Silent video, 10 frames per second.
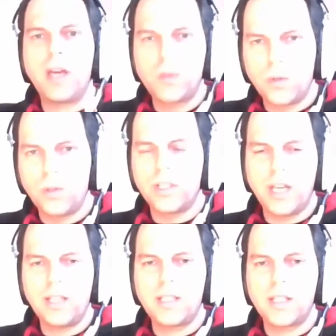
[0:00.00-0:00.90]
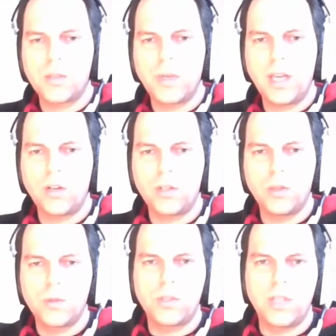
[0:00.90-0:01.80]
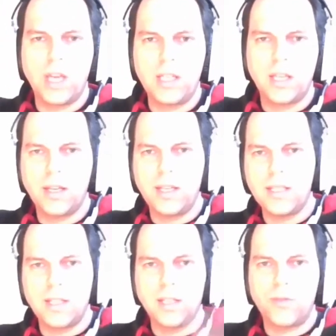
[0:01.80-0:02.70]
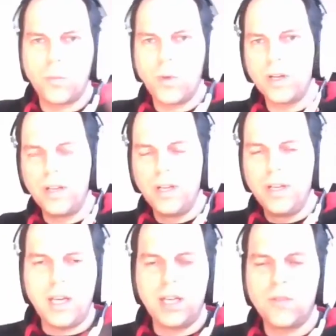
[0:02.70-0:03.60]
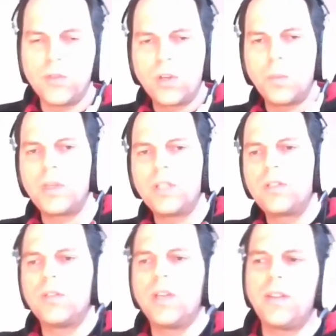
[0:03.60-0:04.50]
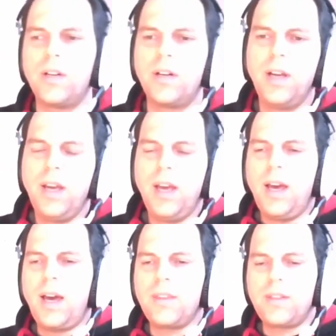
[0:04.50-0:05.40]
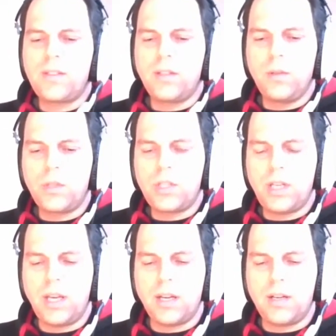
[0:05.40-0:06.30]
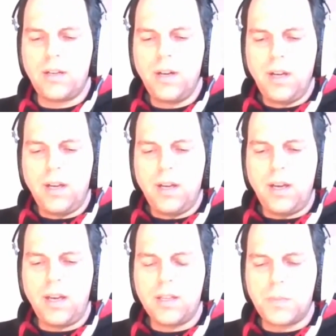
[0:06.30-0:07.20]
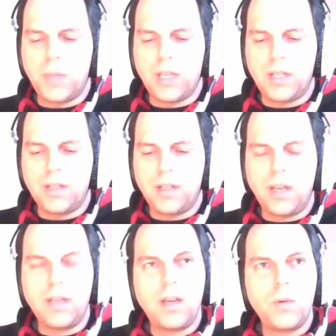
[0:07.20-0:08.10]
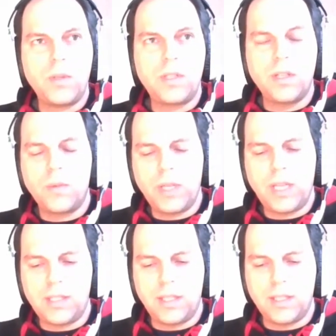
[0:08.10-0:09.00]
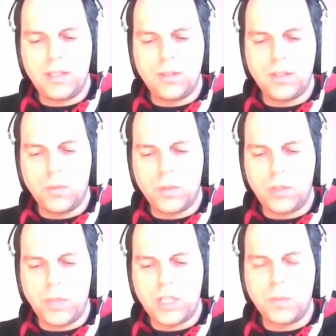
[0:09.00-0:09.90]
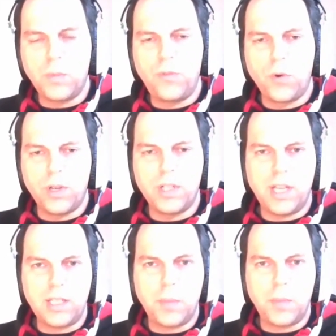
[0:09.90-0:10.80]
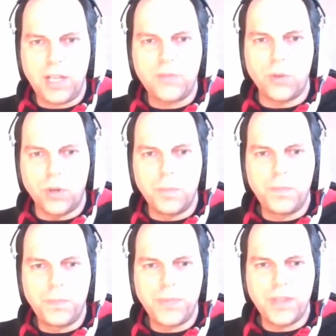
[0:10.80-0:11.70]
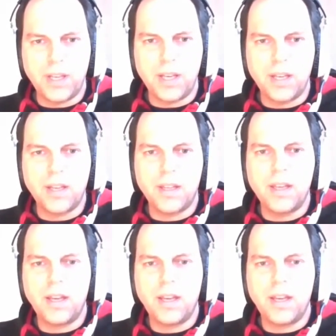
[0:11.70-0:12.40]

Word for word: out all the data so we cannot use data easily from one end of the company to another and the solution here has been, and now we're, we're getting into the, what you mentioned before, a data platform. Uh,